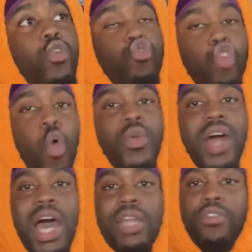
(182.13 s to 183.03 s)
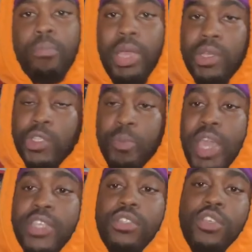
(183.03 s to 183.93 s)
growing out of a bigger
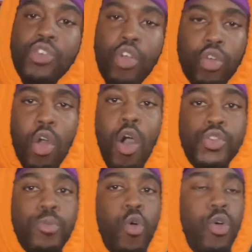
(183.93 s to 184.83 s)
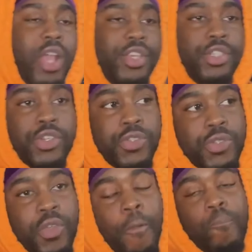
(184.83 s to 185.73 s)
space is going to cost more. That's
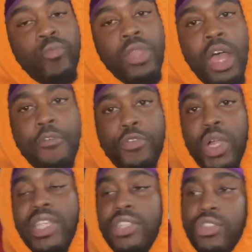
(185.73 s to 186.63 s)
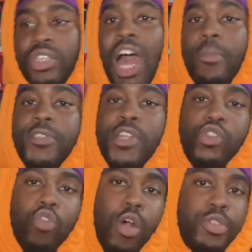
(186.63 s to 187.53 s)
just, I feel like that's just common sense
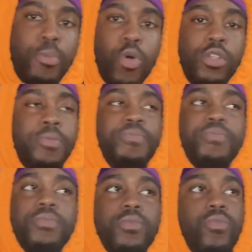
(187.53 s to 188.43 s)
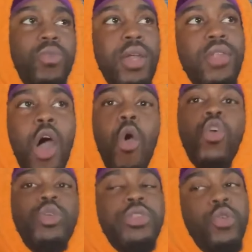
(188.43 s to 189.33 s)
across the board. Not
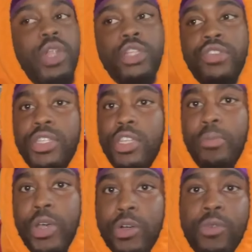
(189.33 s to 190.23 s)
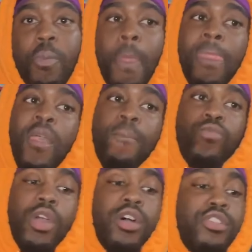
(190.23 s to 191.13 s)
only with your electricity bill,
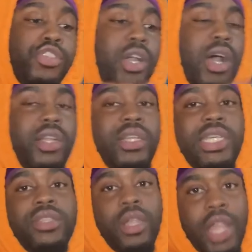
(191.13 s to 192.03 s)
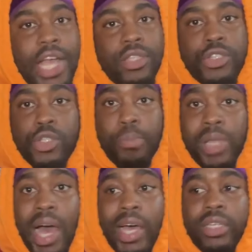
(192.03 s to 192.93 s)
because you're going to need the light to
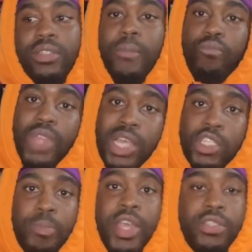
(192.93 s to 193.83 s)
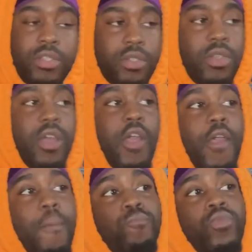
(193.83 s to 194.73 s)
supply that space.
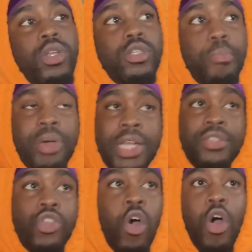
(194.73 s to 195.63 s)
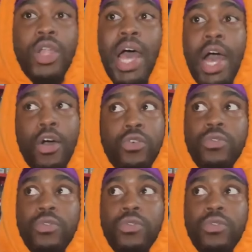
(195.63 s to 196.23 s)
Depending on how,